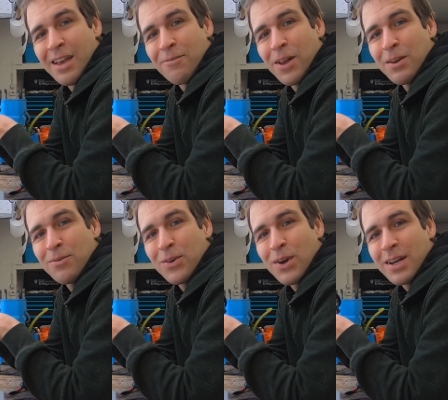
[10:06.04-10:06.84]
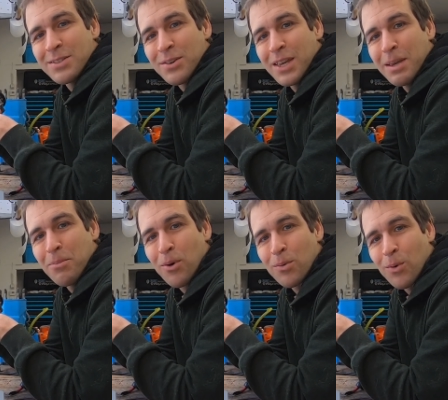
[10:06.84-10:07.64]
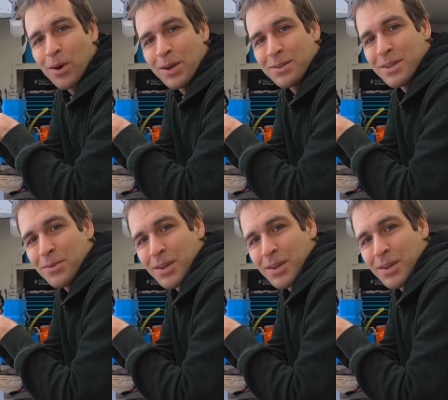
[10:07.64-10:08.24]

If any of you guys are keyboard warriors out